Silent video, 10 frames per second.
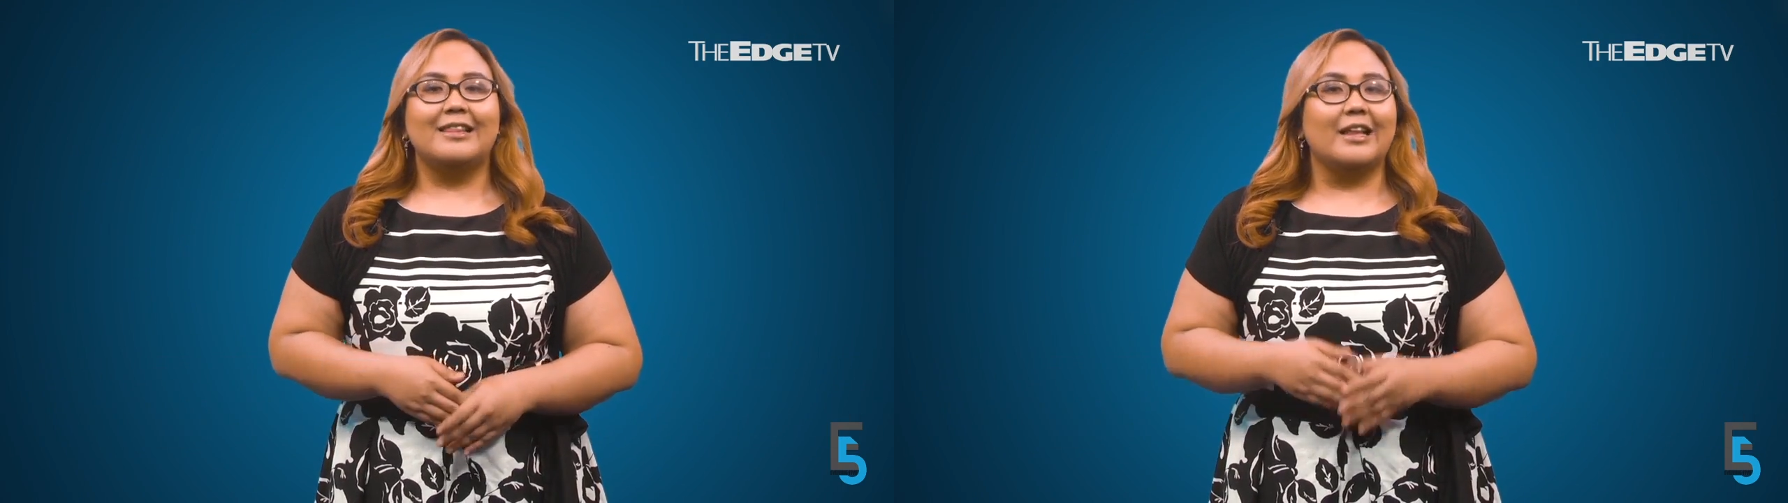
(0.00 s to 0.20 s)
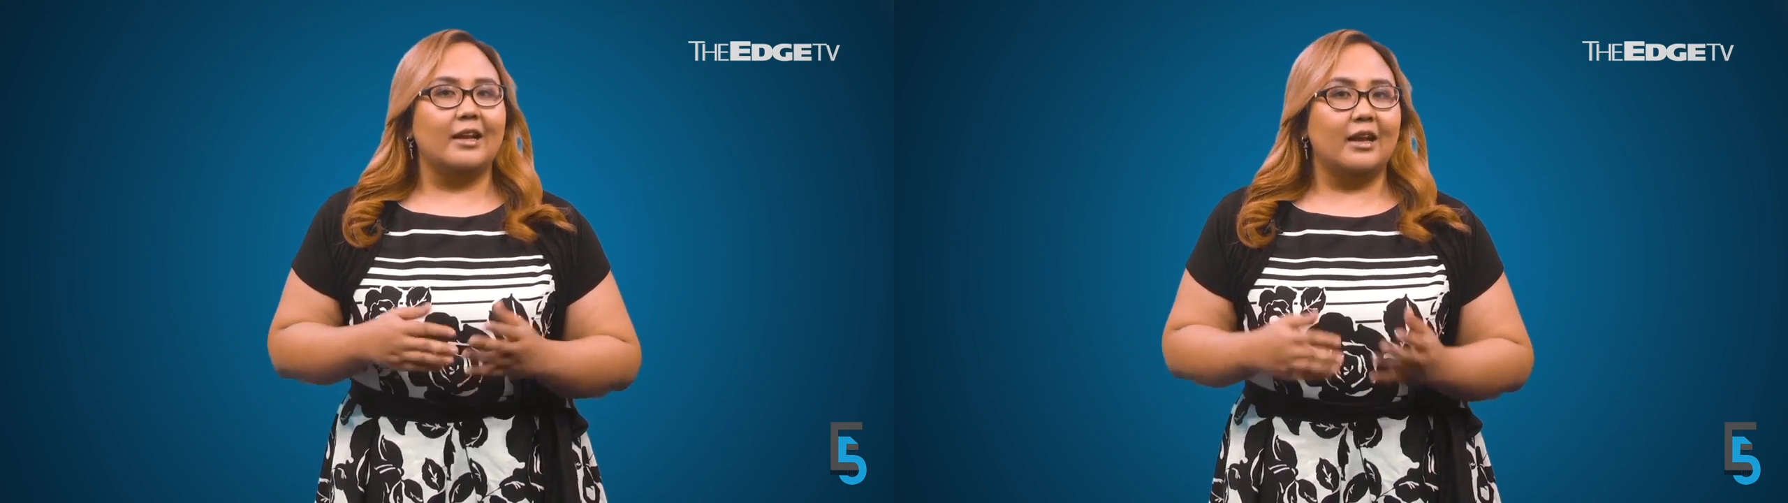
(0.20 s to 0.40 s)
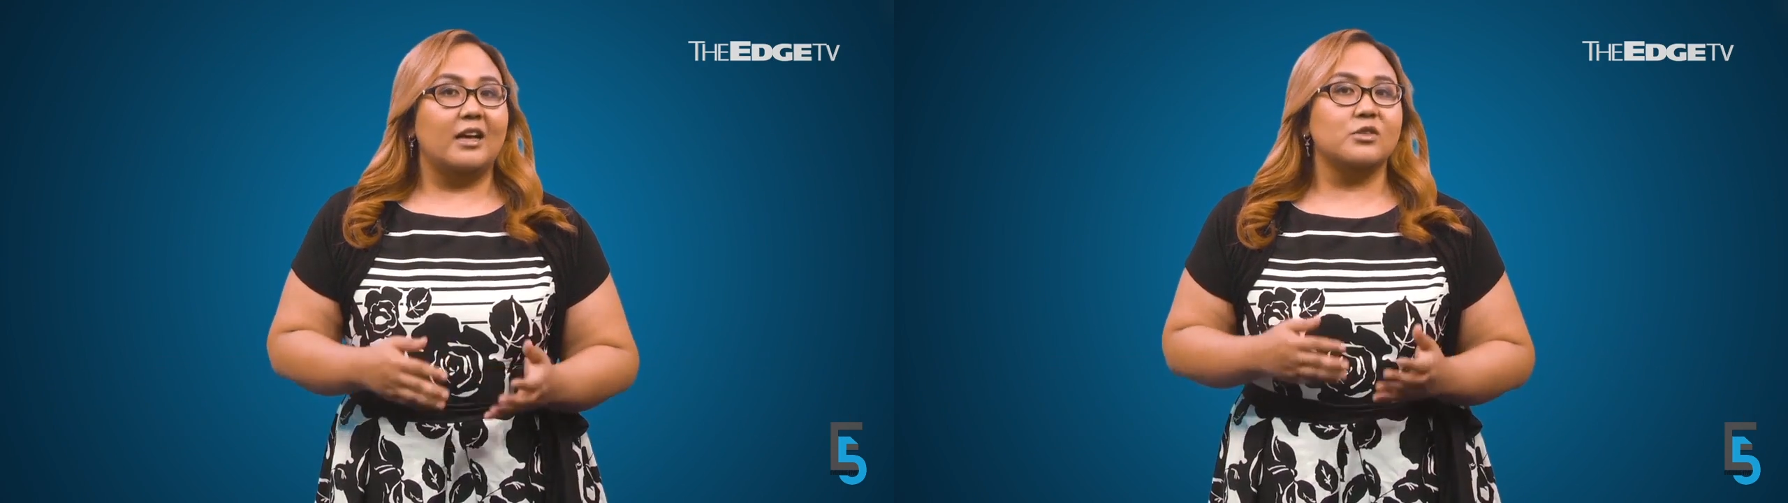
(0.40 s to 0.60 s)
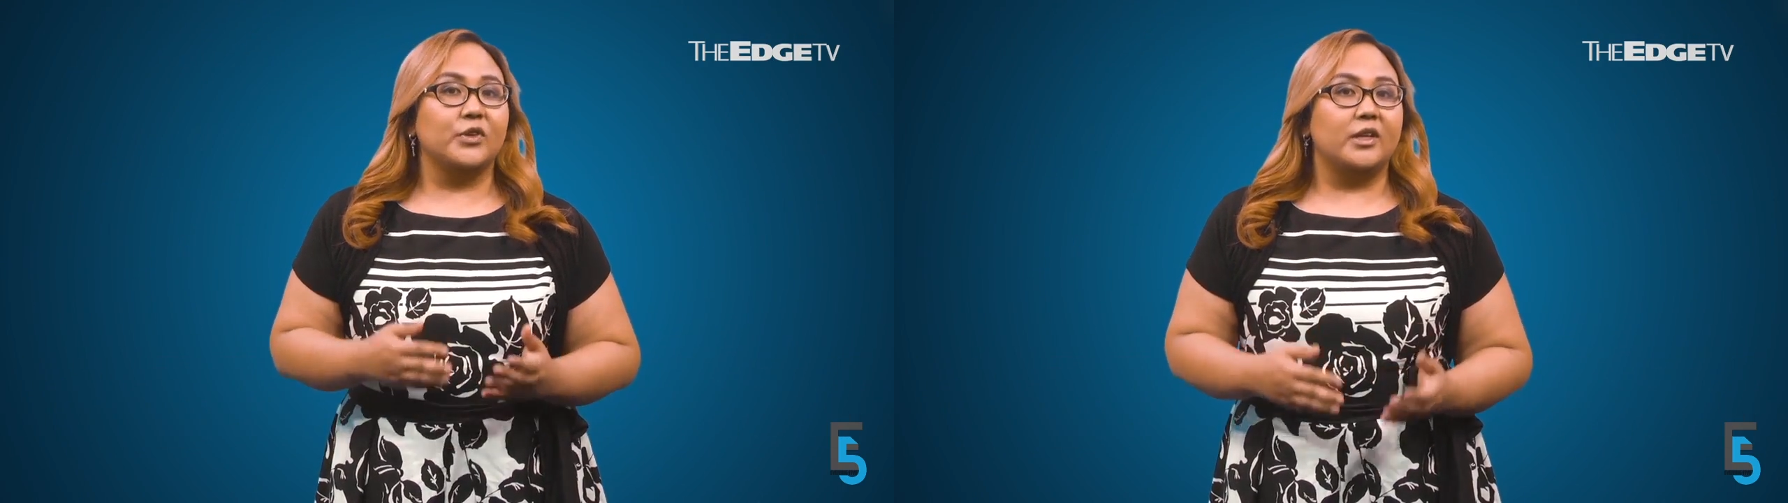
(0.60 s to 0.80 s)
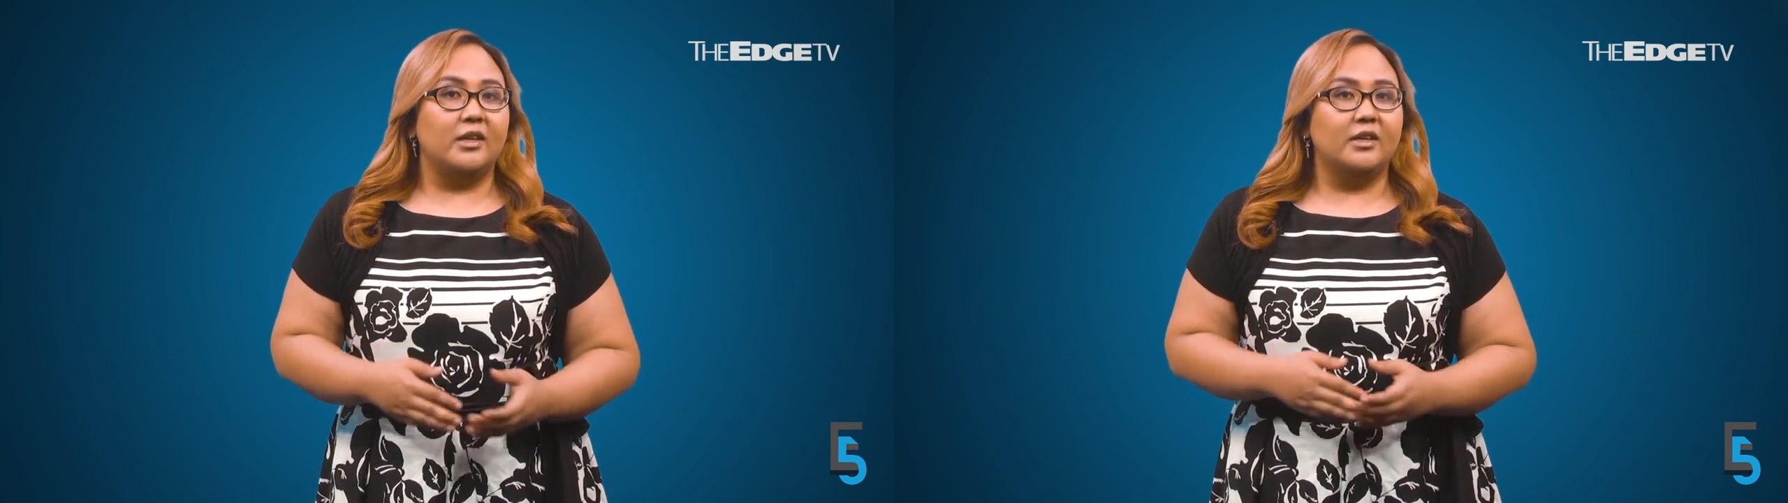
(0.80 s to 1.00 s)
the last for
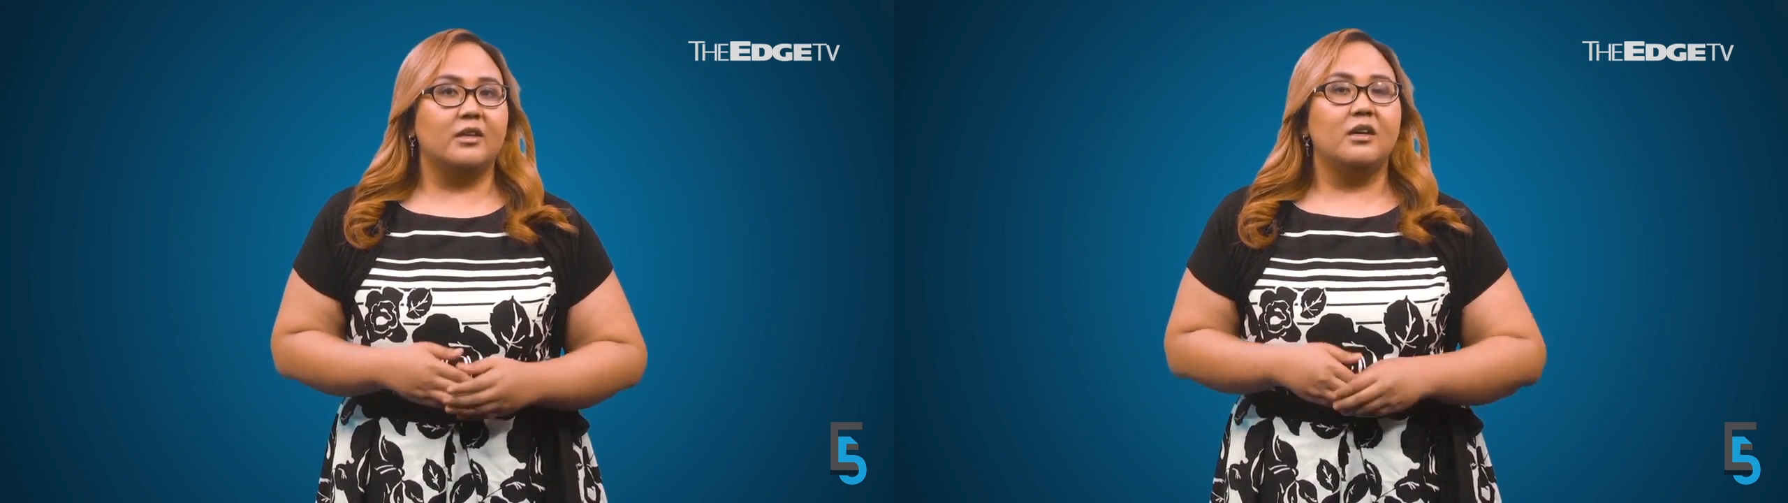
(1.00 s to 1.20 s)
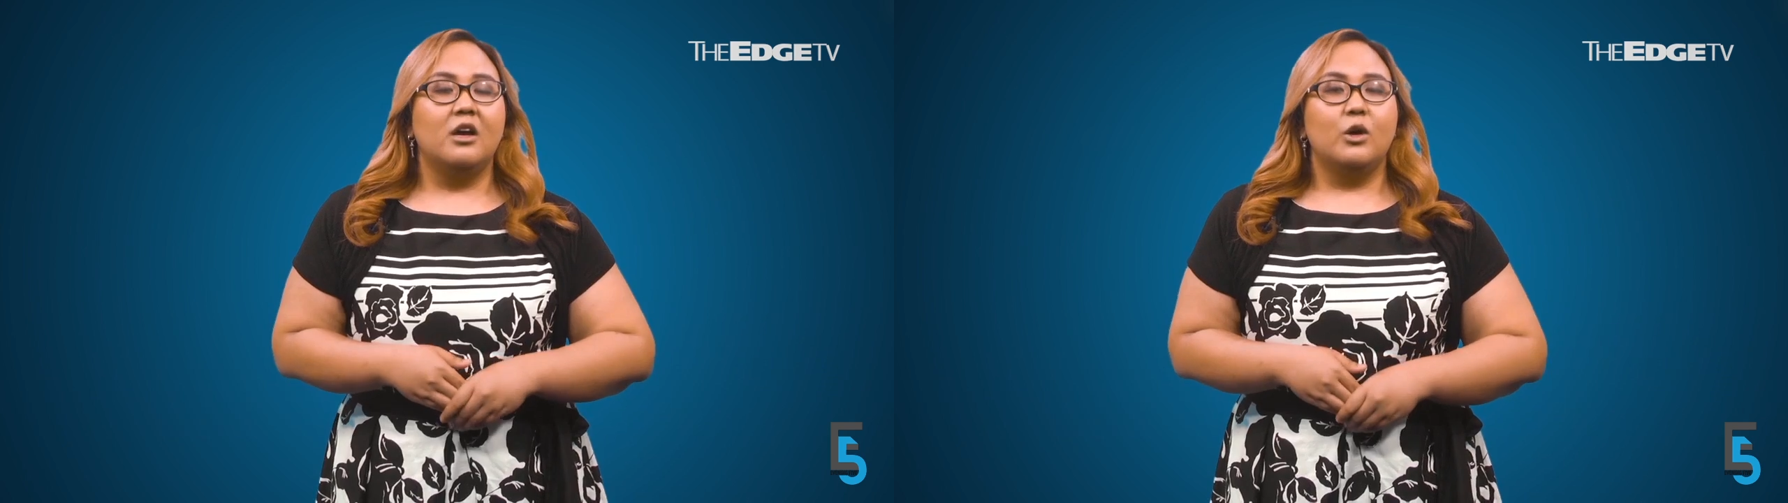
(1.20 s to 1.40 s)
the year,